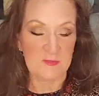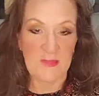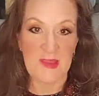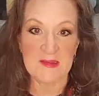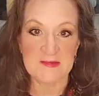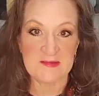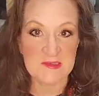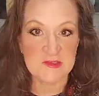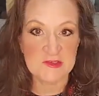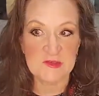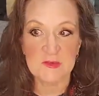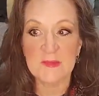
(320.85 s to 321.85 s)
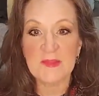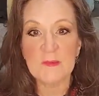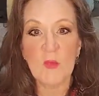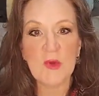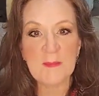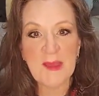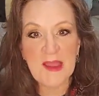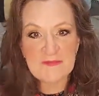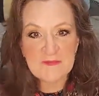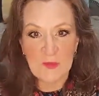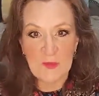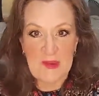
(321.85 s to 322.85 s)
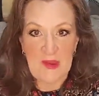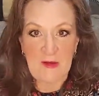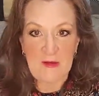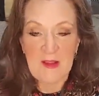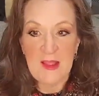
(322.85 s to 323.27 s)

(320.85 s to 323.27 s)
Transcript: pay attention to it. And the more mindful we are,